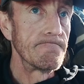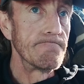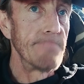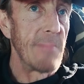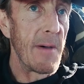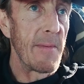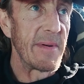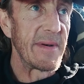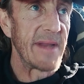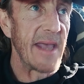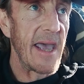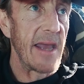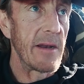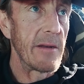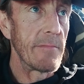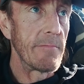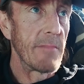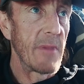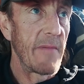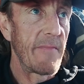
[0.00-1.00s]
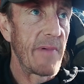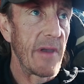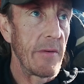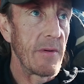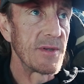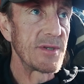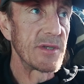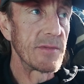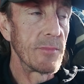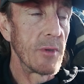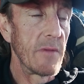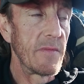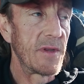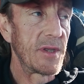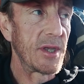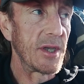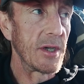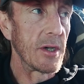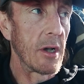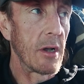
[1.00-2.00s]
Mum and Dad, my parents had moved to
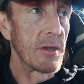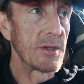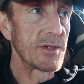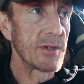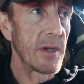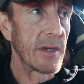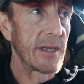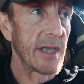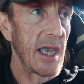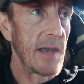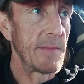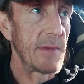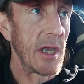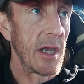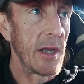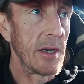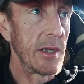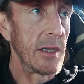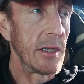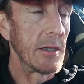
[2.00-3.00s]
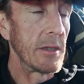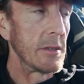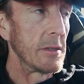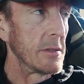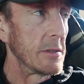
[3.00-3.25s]
King Island, so I came down here.